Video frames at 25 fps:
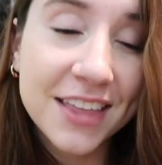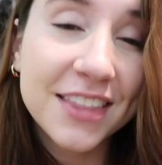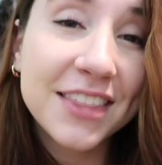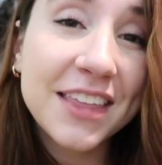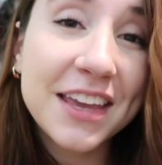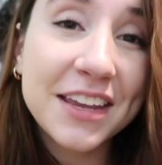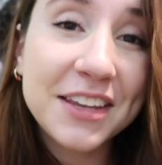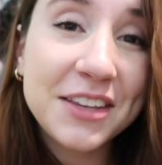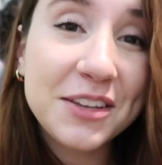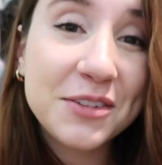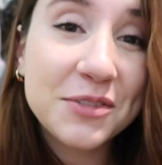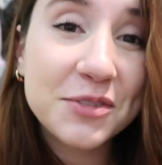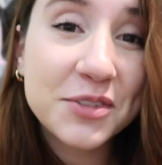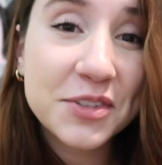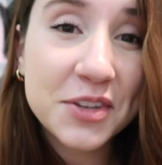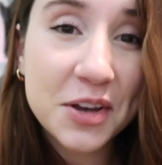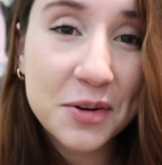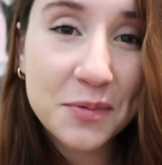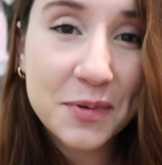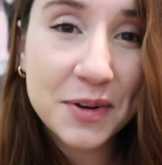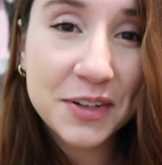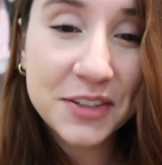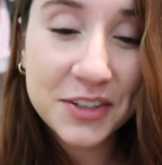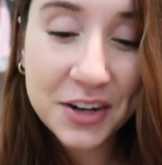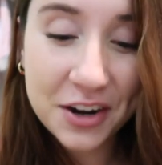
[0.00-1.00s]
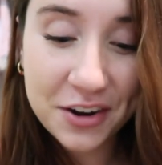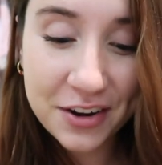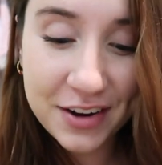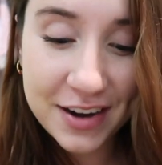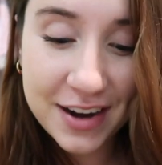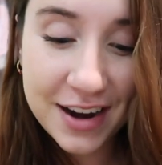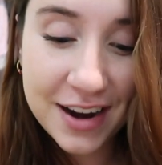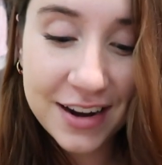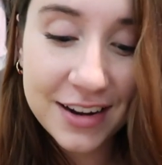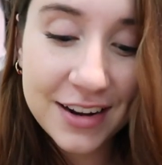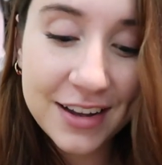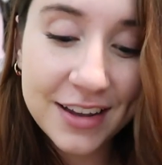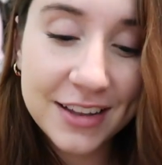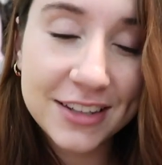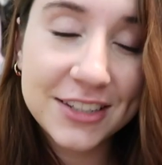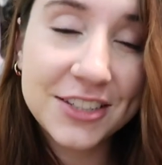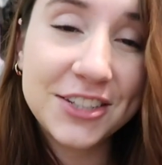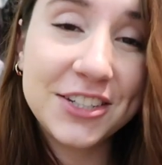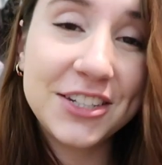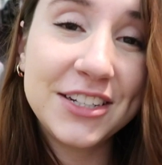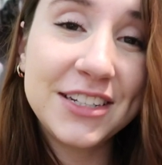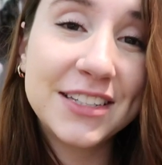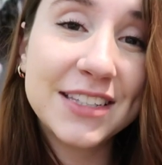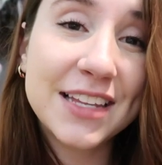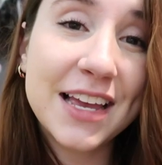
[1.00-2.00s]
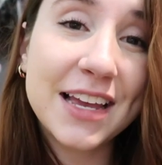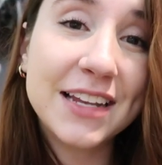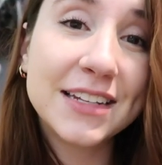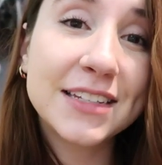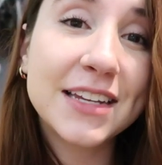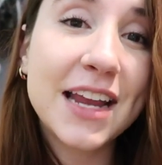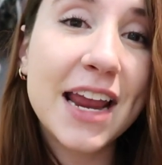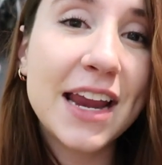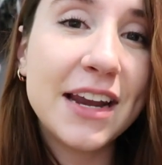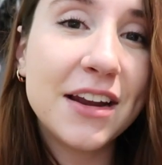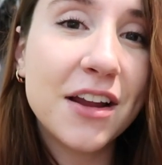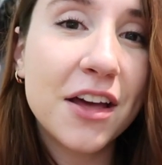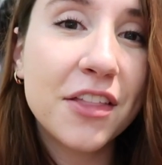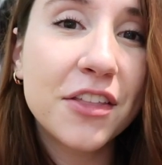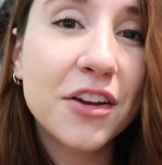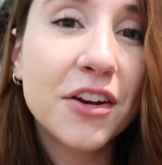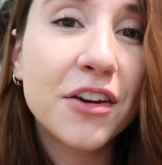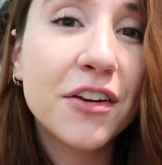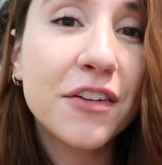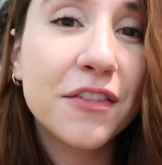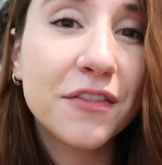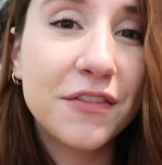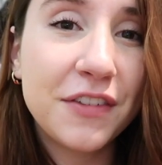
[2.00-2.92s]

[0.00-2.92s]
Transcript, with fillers: Thank you so much, Ariana. She sent another